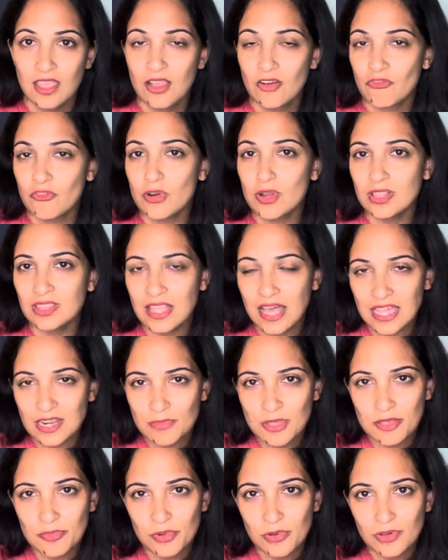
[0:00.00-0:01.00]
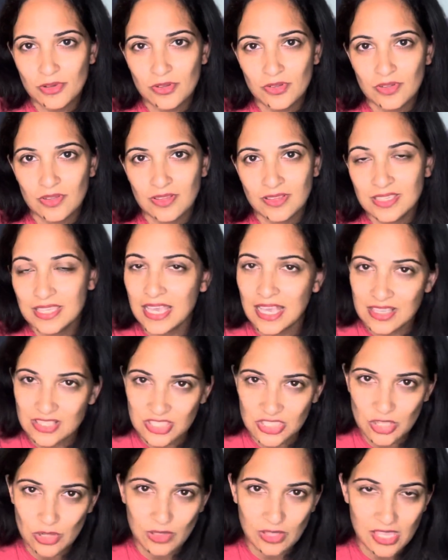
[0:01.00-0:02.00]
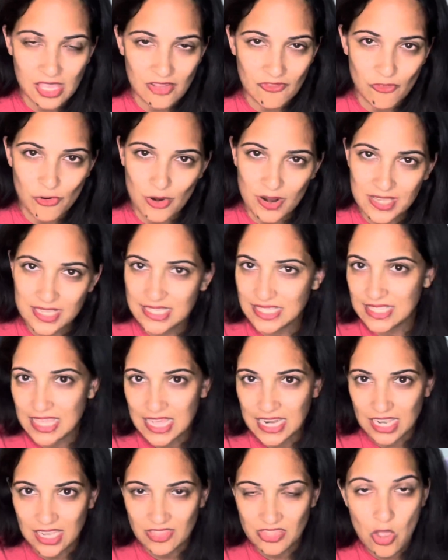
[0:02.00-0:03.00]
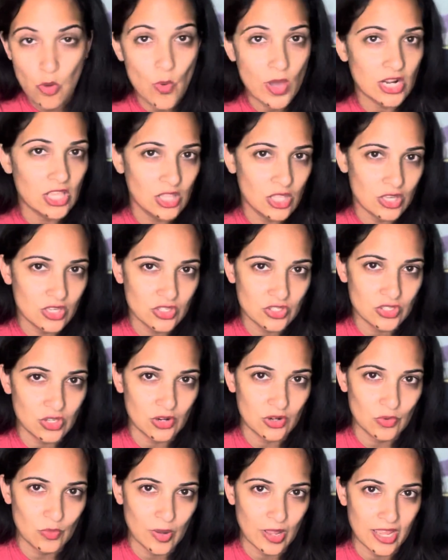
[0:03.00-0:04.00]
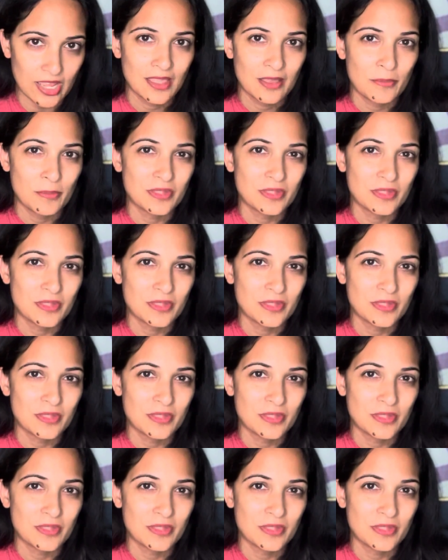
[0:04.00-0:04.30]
For a lot of people, yes, they're looking for aesthetic. They want to look a certain way.